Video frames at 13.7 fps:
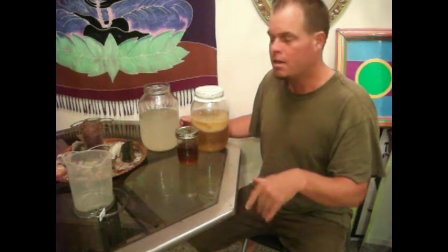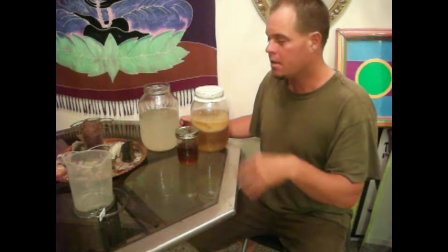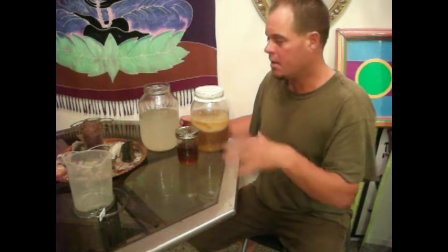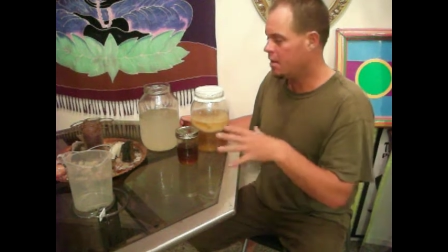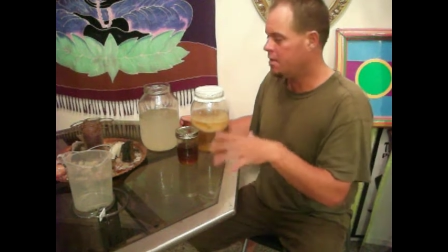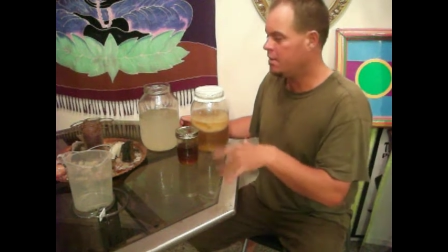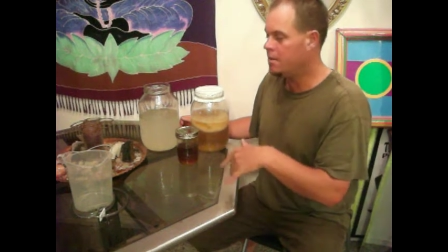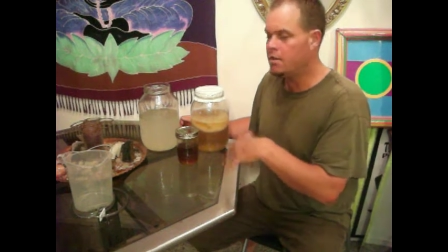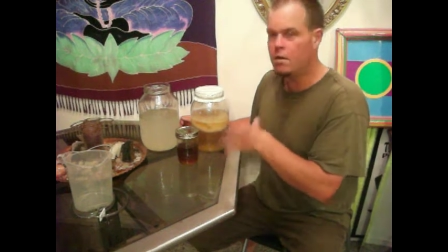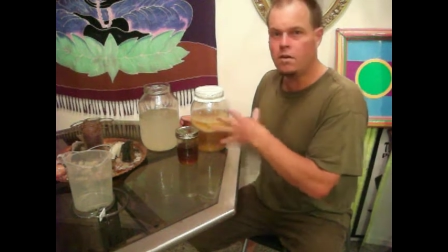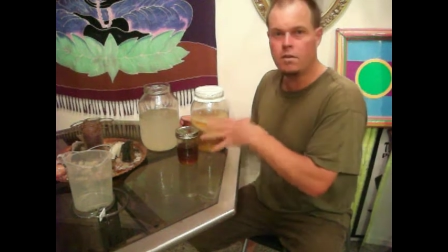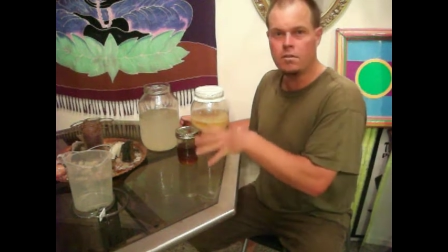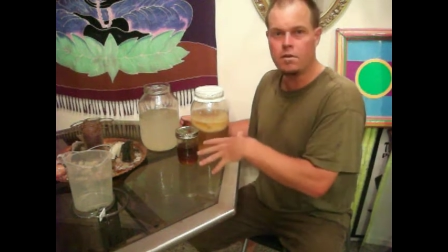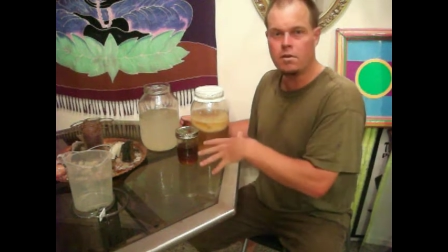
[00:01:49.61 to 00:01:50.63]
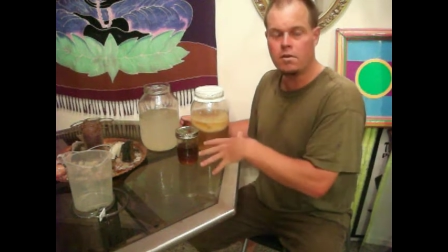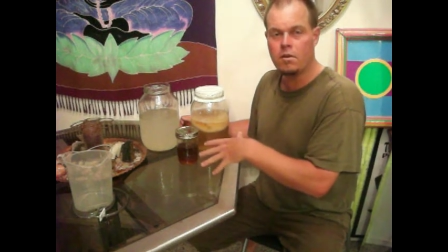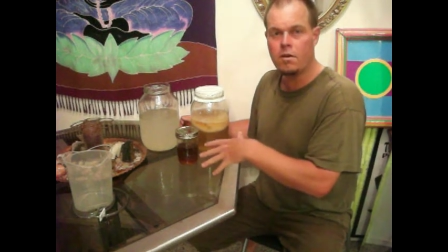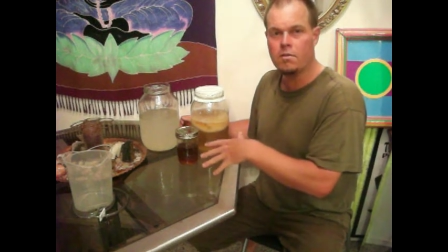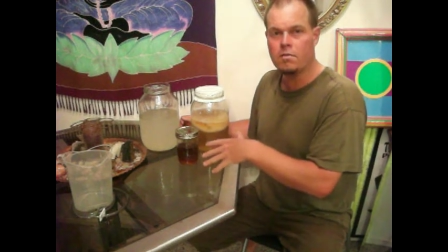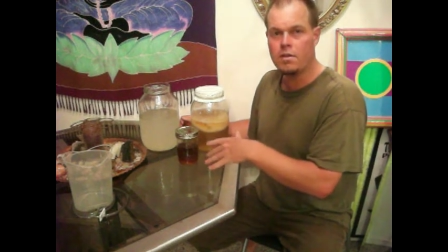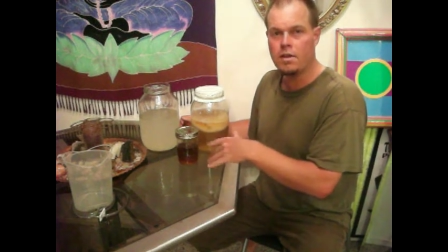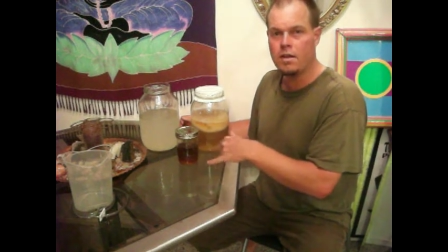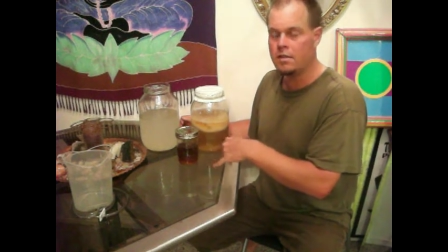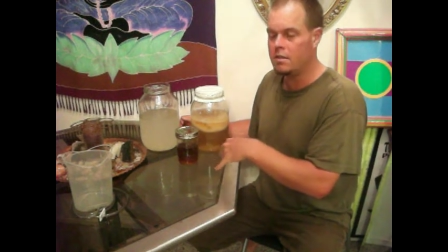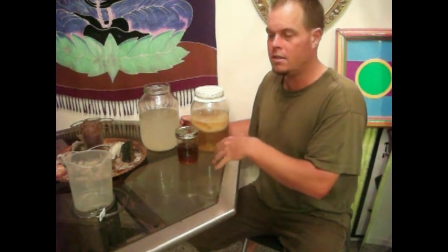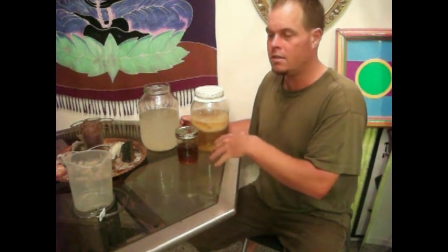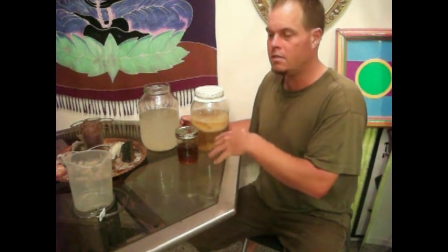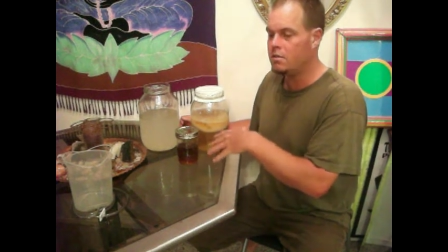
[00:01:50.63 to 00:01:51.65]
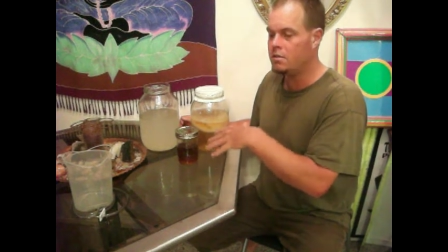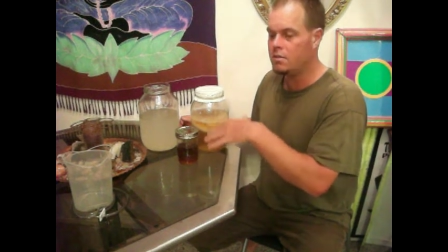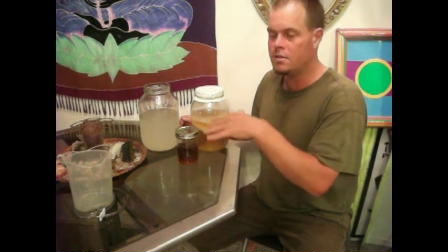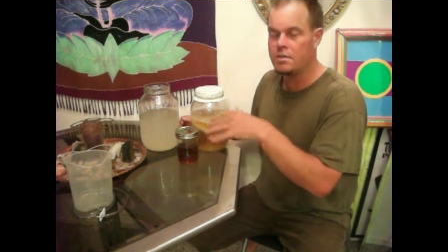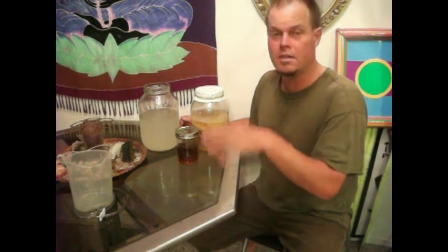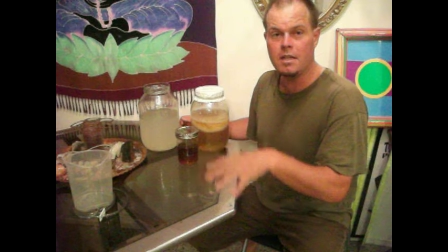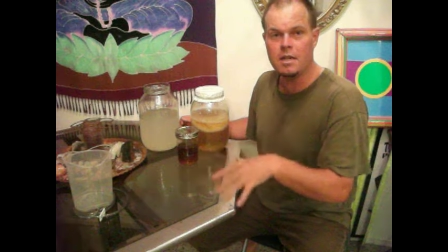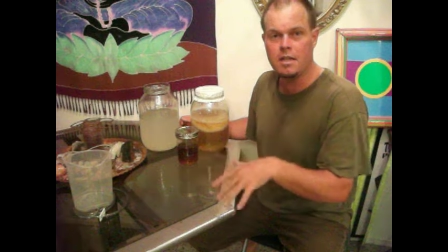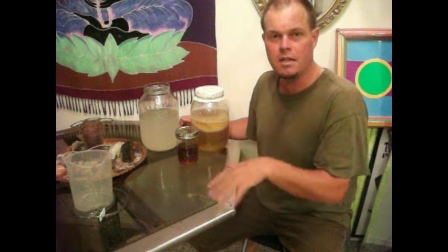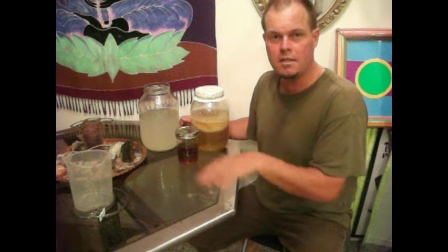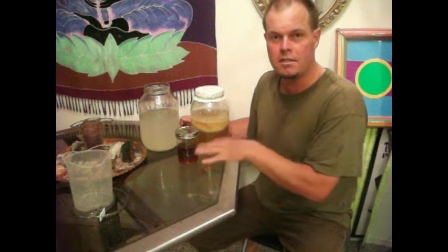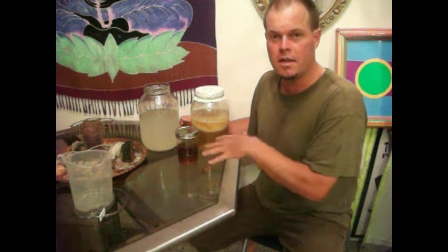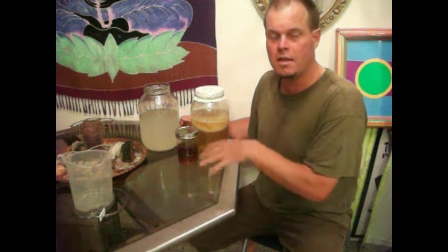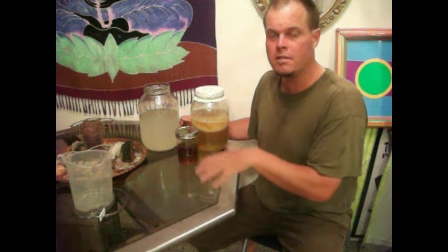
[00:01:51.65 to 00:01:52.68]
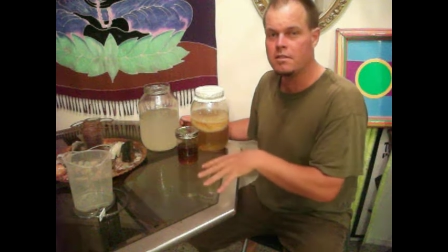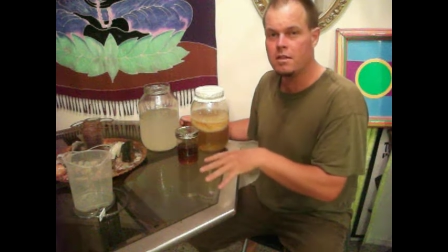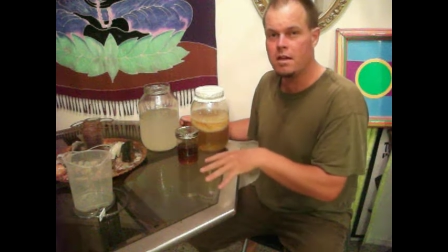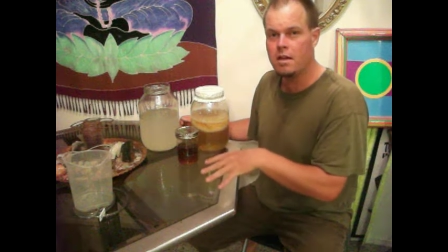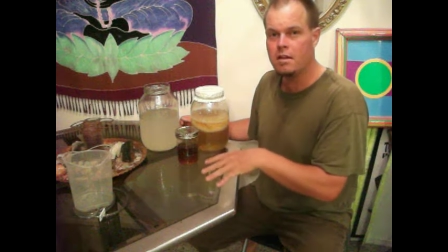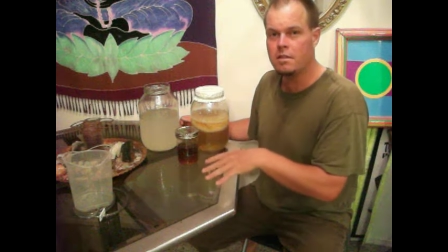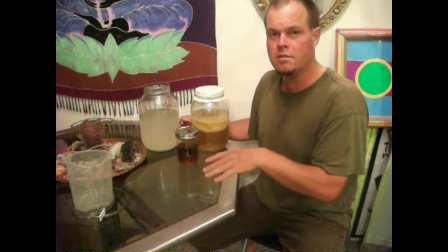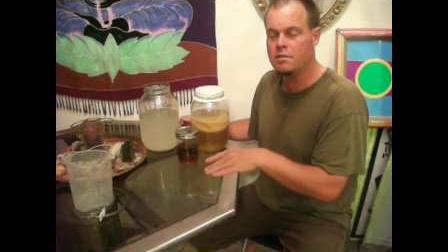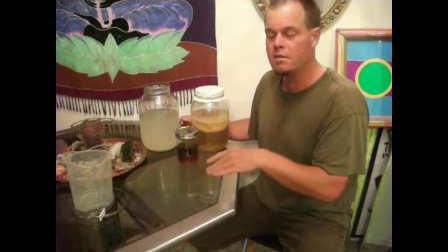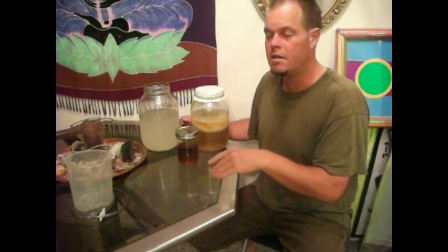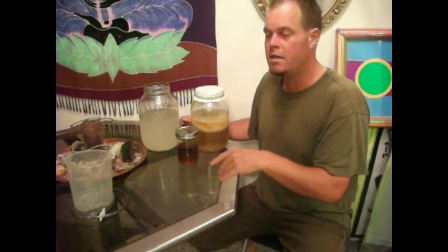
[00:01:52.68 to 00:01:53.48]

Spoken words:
Candida overgrowth can lead to acidic intestines.